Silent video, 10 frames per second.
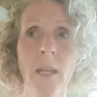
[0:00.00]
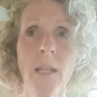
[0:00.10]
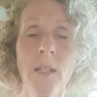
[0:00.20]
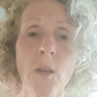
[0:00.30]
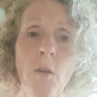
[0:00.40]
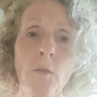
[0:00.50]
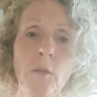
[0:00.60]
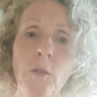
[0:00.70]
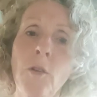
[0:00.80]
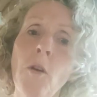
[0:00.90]
So,
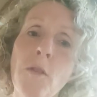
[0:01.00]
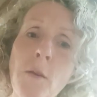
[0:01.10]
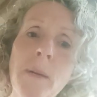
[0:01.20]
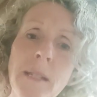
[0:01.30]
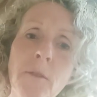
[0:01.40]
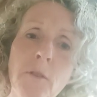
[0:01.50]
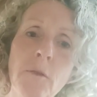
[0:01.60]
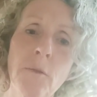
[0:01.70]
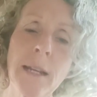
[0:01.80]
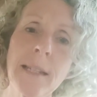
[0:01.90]
there'll be
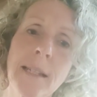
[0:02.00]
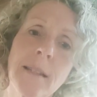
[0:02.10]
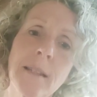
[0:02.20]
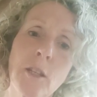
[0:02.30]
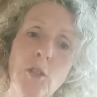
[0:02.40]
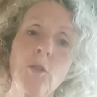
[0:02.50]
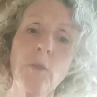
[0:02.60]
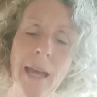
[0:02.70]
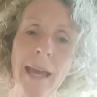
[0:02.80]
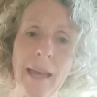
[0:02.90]
different reasons that you
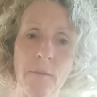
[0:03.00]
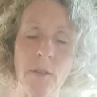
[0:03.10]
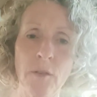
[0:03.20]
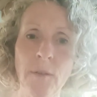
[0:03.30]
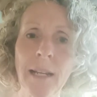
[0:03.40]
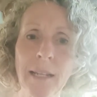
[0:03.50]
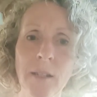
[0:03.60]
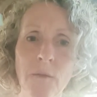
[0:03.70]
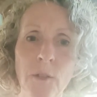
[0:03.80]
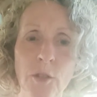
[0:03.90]
have that are really
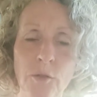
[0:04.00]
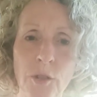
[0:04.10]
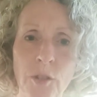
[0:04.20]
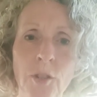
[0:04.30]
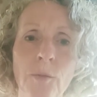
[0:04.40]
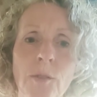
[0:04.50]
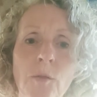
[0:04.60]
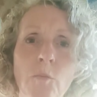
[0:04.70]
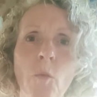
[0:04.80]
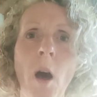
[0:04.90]
individual to you as to
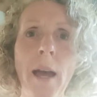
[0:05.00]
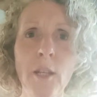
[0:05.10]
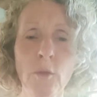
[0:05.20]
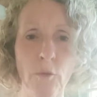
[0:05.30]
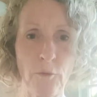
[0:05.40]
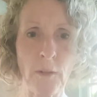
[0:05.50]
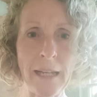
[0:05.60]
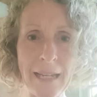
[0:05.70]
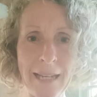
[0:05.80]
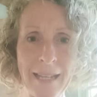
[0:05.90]
why you're
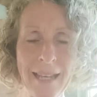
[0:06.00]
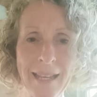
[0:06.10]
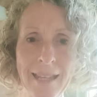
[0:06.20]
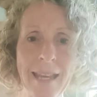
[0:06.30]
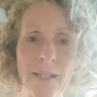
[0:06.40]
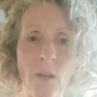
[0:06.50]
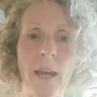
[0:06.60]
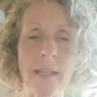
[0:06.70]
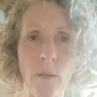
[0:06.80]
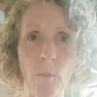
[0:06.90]
feeling the
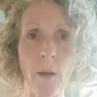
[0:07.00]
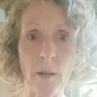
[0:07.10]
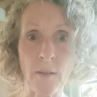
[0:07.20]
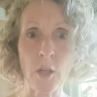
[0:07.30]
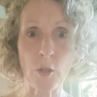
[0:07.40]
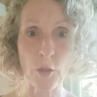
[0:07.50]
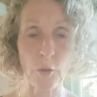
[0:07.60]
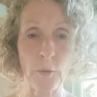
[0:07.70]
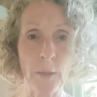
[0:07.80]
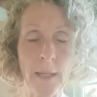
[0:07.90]
anxiety and worry that you
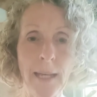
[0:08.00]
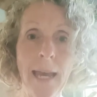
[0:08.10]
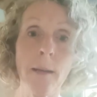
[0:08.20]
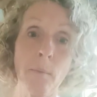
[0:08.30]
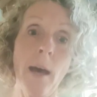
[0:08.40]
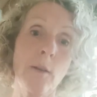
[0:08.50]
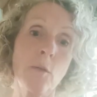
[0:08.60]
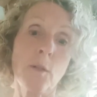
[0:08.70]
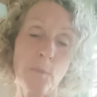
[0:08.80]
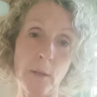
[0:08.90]
do. And it might
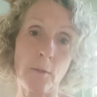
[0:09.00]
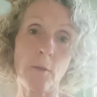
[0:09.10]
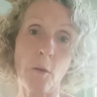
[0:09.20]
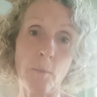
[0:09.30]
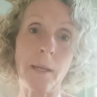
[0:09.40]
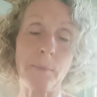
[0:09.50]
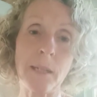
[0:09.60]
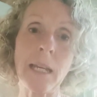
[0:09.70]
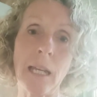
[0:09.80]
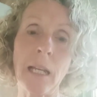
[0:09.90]
also be
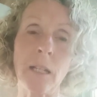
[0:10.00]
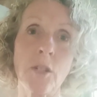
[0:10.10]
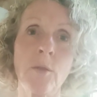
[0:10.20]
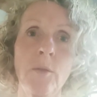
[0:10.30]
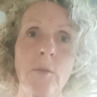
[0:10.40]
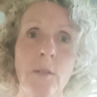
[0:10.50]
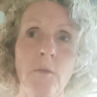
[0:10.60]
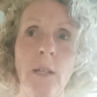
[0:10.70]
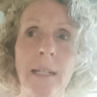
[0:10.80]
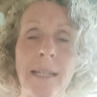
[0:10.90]
particular to
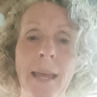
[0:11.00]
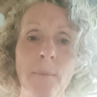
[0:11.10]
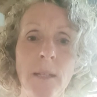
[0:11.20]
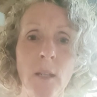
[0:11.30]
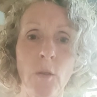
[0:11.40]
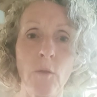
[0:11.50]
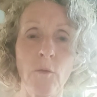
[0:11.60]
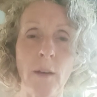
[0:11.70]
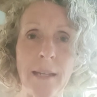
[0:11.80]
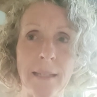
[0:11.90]
different exams that you're
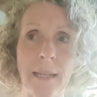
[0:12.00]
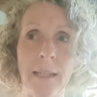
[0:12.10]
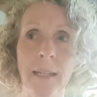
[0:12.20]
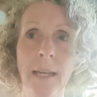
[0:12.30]
facing.